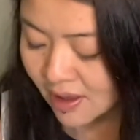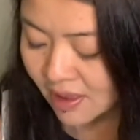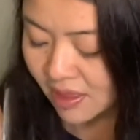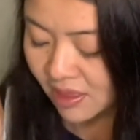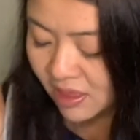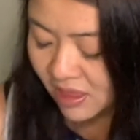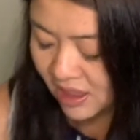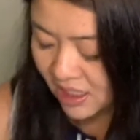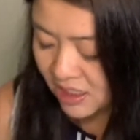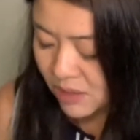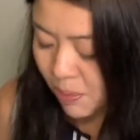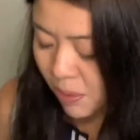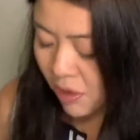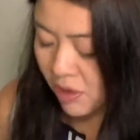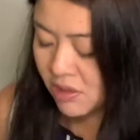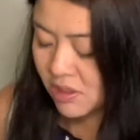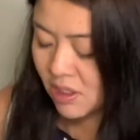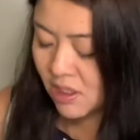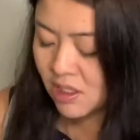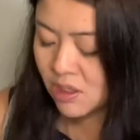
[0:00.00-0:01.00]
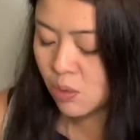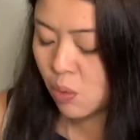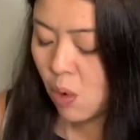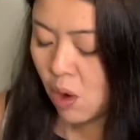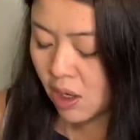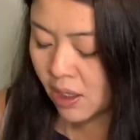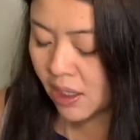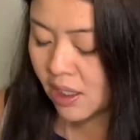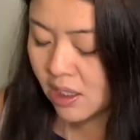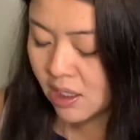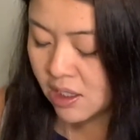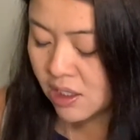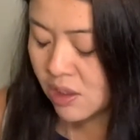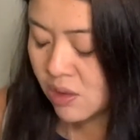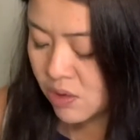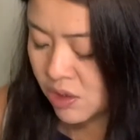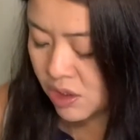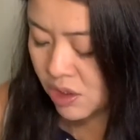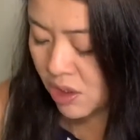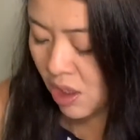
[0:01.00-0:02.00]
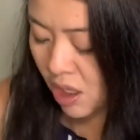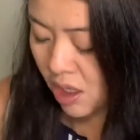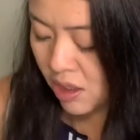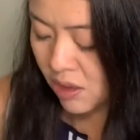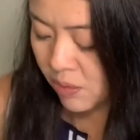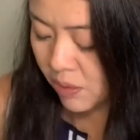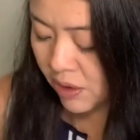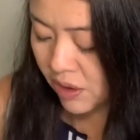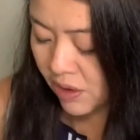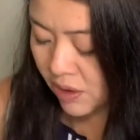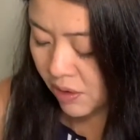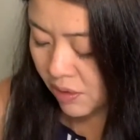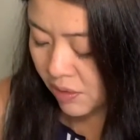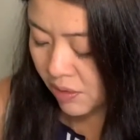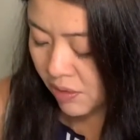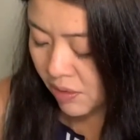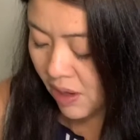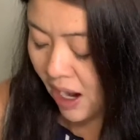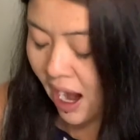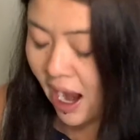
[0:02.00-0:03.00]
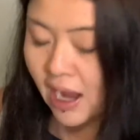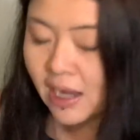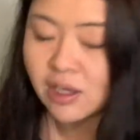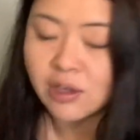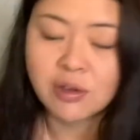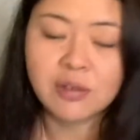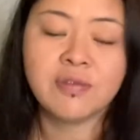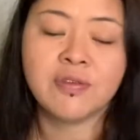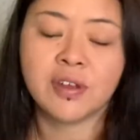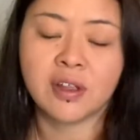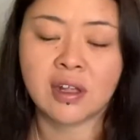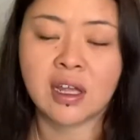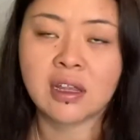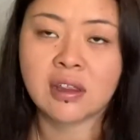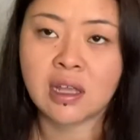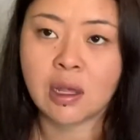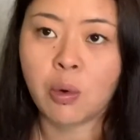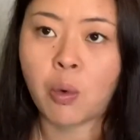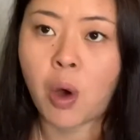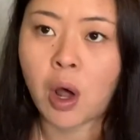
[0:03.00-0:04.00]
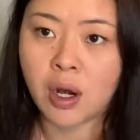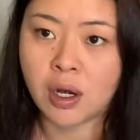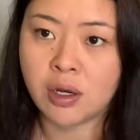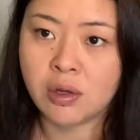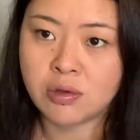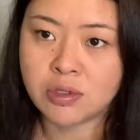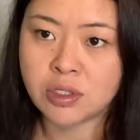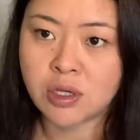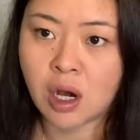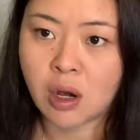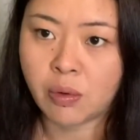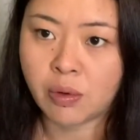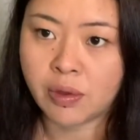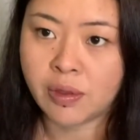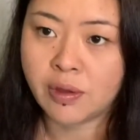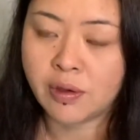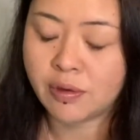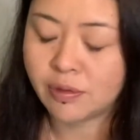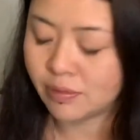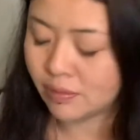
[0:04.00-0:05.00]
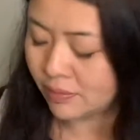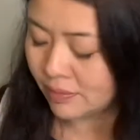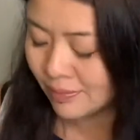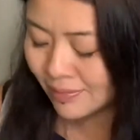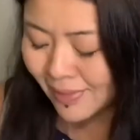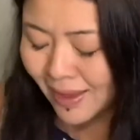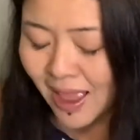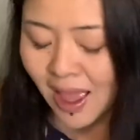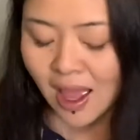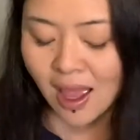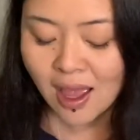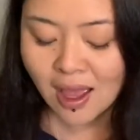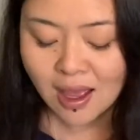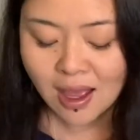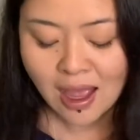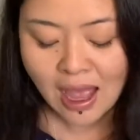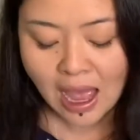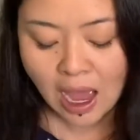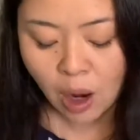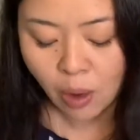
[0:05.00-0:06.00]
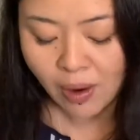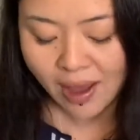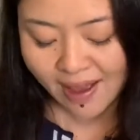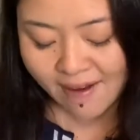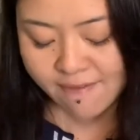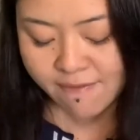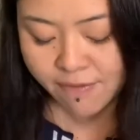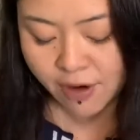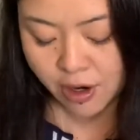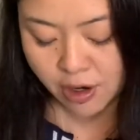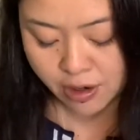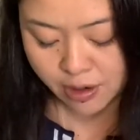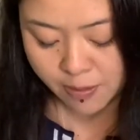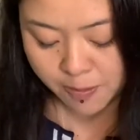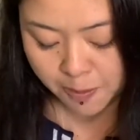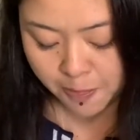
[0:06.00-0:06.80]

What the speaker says: This person is wanting a new start with you. I do feel like they want a new start with you. However,